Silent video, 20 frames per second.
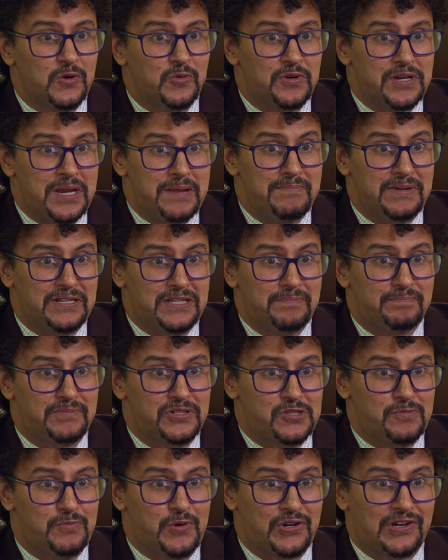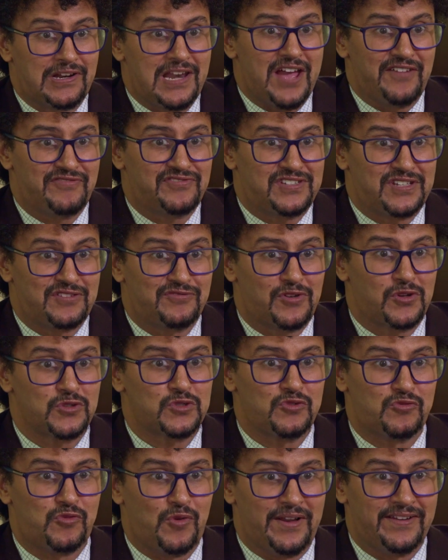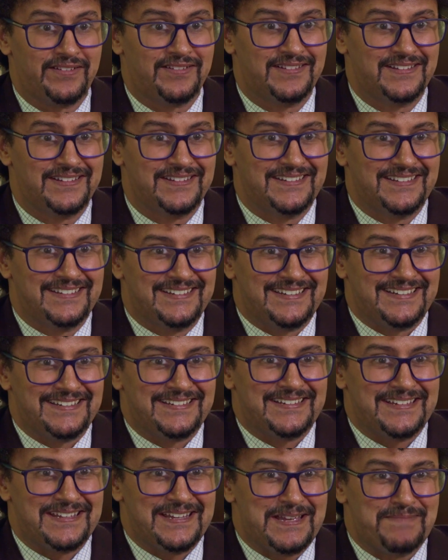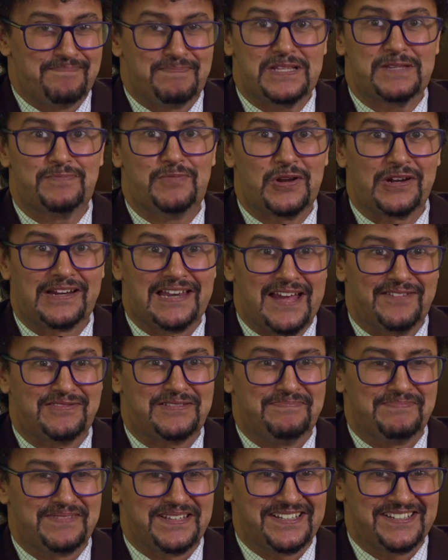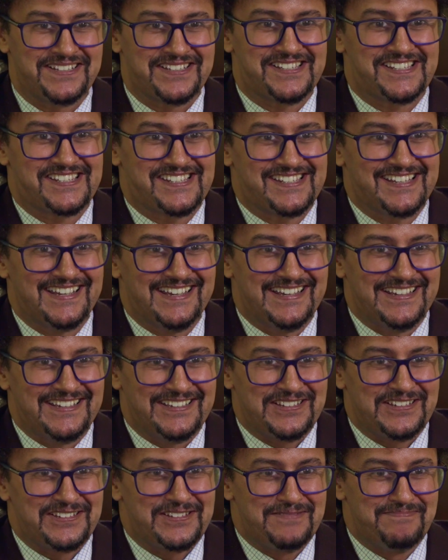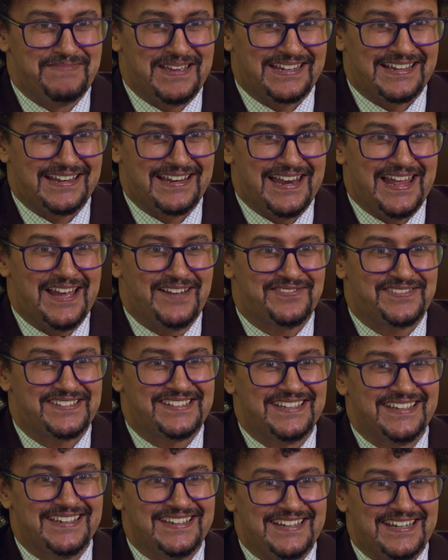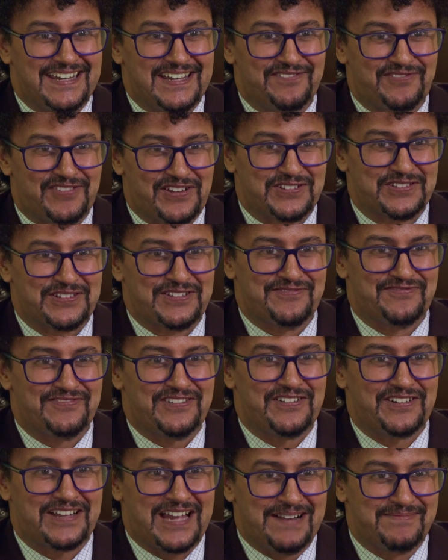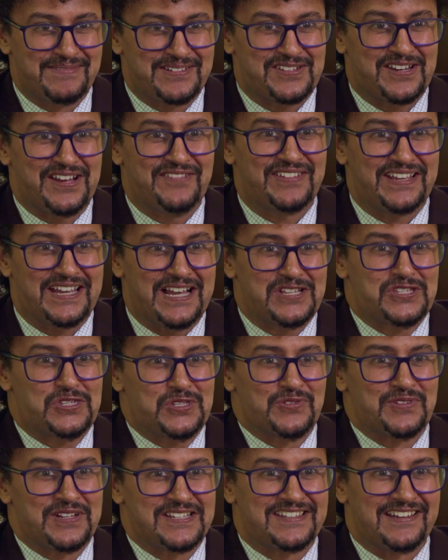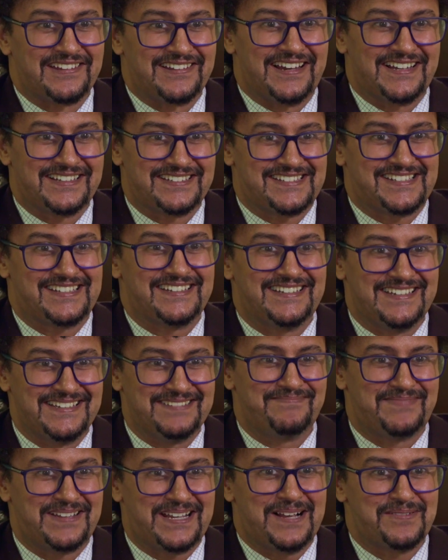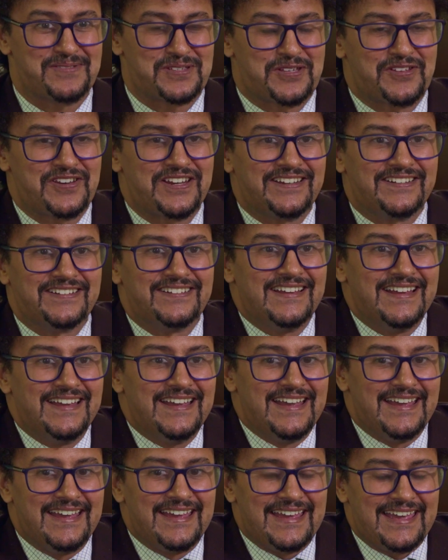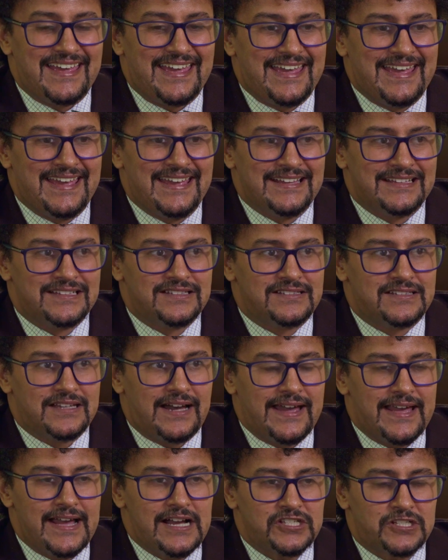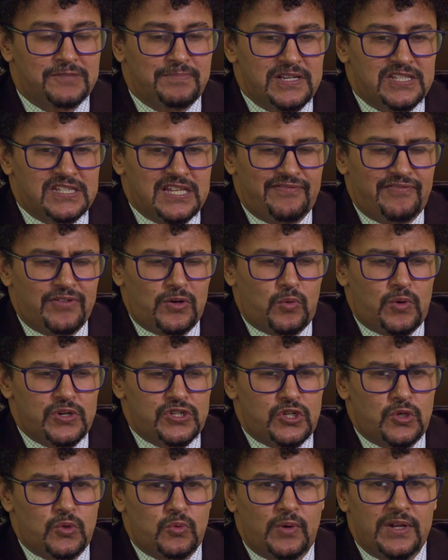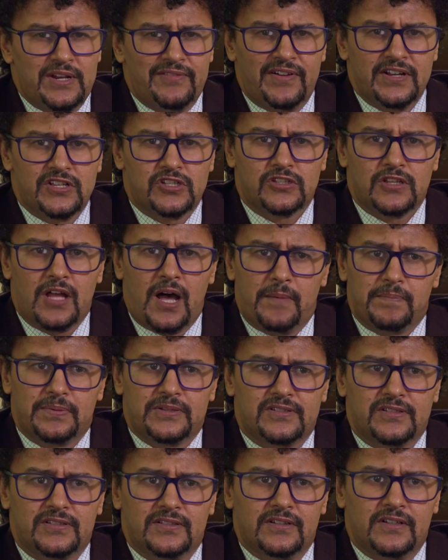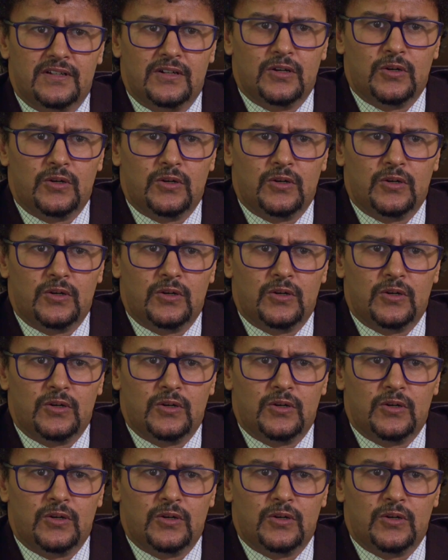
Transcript: where I made a Pittsburgh left in front of one. And a Pittsburgh left means you make a left in front of oncoming traffic as soon as the light uh, becomes green. And I asked myself a question, what if I stopped?